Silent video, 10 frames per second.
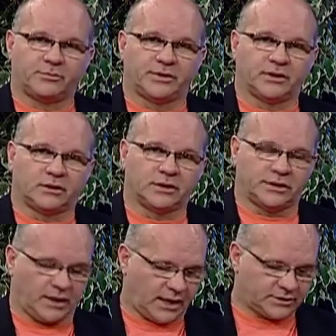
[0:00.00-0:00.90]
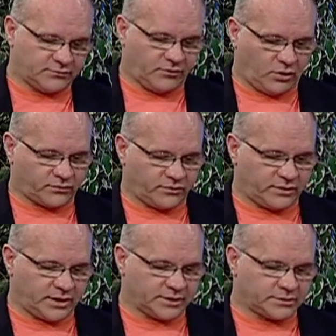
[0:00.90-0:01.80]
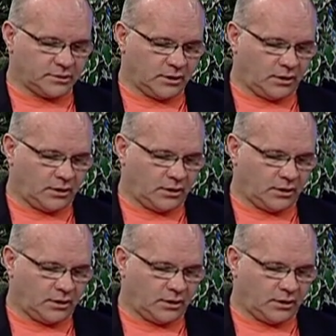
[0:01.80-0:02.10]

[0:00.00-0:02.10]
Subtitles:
bill and not to vote for this.